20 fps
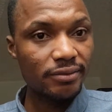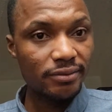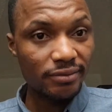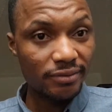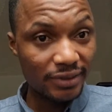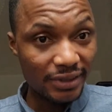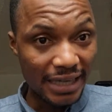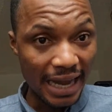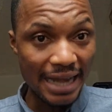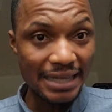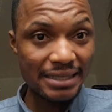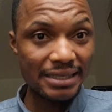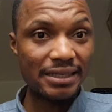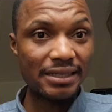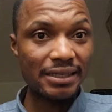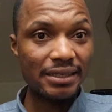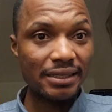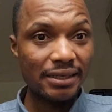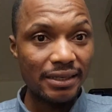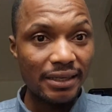That
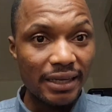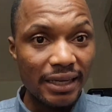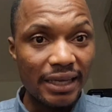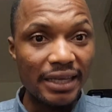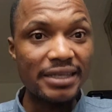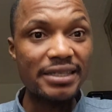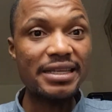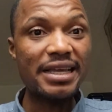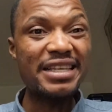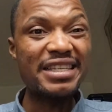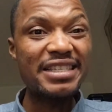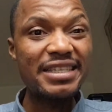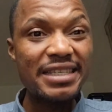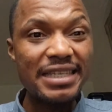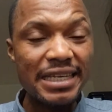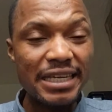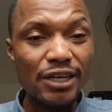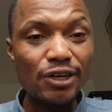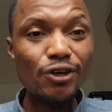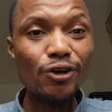is a
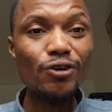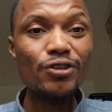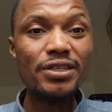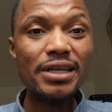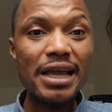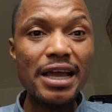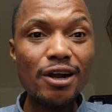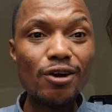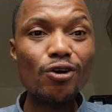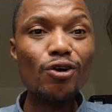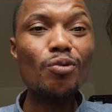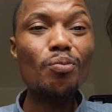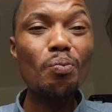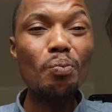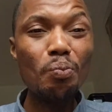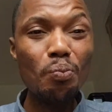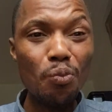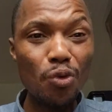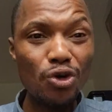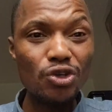serious error
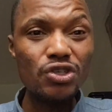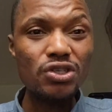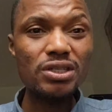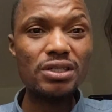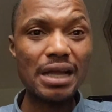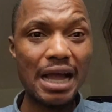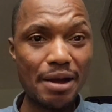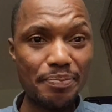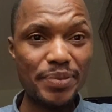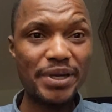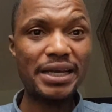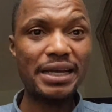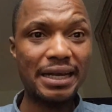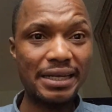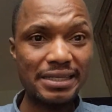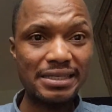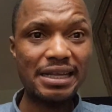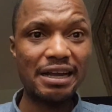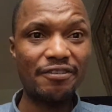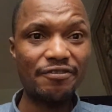most
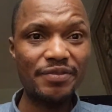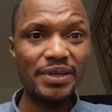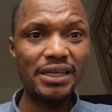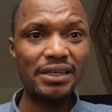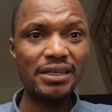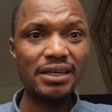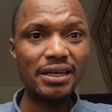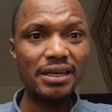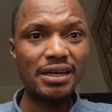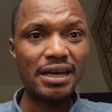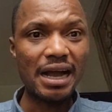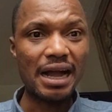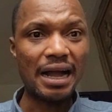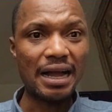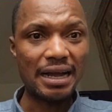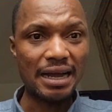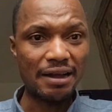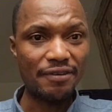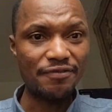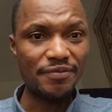applicants have
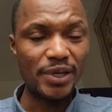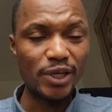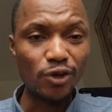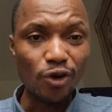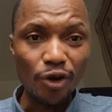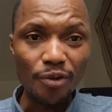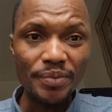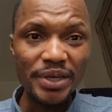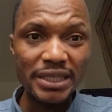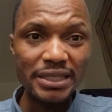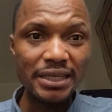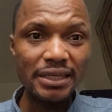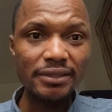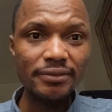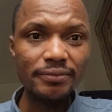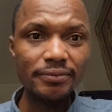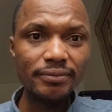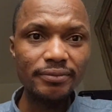been committing.